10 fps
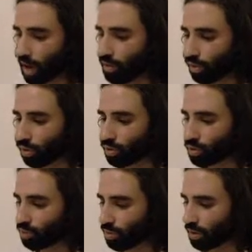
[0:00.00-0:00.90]
And
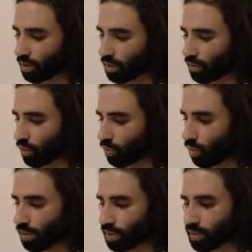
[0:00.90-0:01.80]
those who believe in the
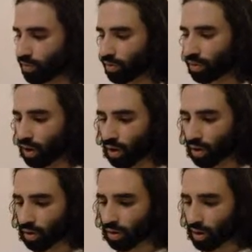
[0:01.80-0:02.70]
oneness of
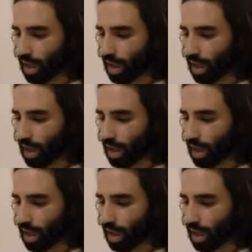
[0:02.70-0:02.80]
Allah